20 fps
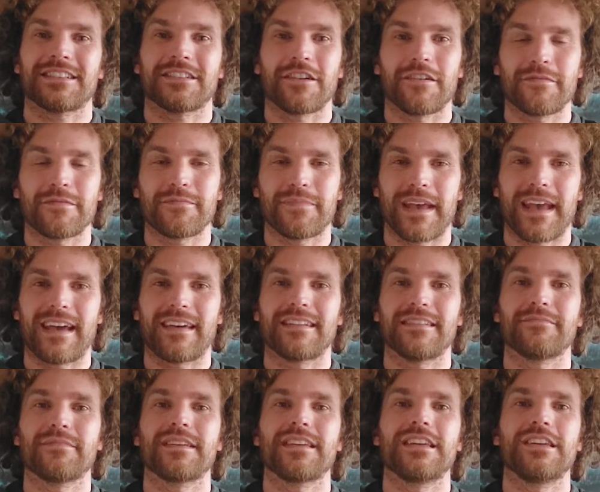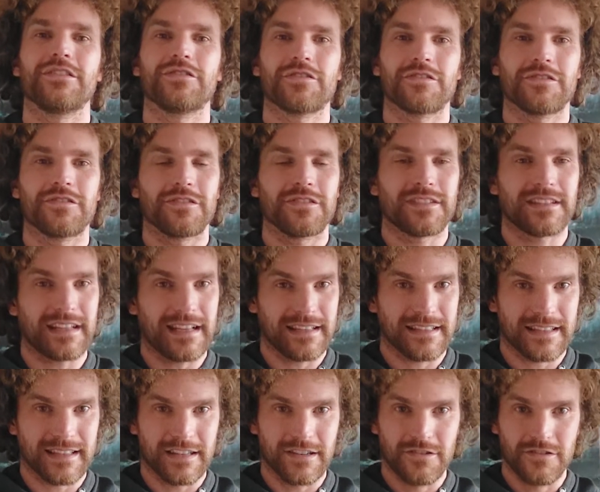Simon Pounder being introduced
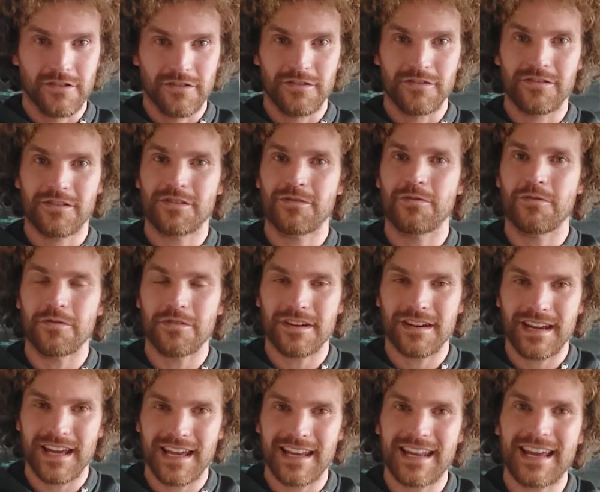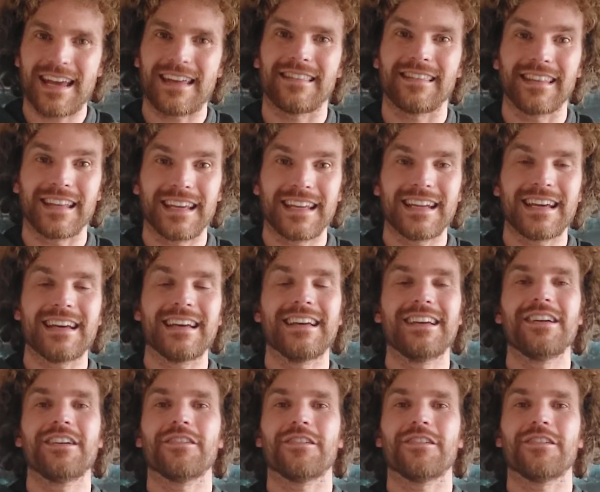as the new coordinator and leader